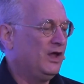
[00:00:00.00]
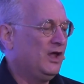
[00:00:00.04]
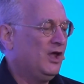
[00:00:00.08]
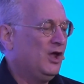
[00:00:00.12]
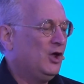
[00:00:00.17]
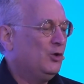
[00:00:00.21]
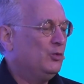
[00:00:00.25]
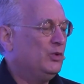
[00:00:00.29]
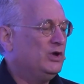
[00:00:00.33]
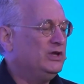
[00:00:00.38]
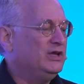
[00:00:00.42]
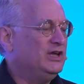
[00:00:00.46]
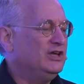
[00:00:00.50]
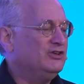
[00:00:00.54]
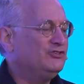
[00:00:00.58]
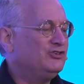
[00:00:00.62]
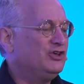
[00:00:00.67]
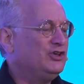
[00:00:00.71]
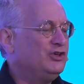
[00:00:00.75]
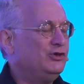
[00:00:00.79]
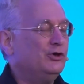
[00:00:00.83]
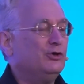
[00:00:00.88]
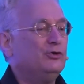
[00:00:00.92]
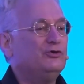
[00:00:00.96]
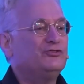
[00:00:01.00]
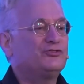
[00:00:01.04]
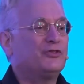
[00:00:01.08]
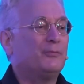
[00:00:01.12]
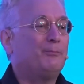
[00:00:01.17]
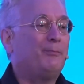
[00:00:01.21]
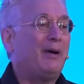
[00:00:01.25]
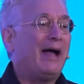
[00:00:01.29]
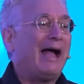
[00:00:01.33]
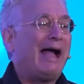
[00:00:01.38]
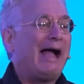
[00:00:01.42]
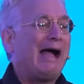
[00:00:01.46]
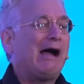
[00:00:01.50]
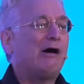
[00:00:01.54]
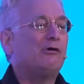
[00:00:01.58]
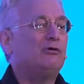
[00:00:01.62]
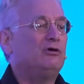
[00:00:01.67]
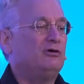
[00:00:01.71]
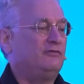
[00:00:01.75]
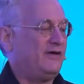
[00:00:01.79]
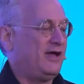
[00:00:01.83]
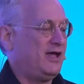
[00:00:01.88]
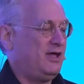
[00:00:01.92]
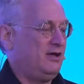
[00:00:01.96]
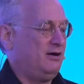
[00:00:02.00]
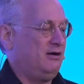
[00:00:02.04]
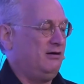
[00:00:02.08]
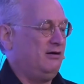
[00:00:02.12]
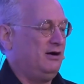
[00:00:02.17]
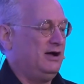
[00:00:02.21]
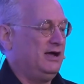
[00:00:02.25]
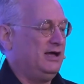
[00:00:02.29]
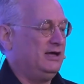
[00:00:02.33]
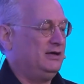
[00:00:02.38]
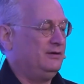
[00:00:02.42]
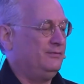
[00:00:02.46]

We need to use the power of AI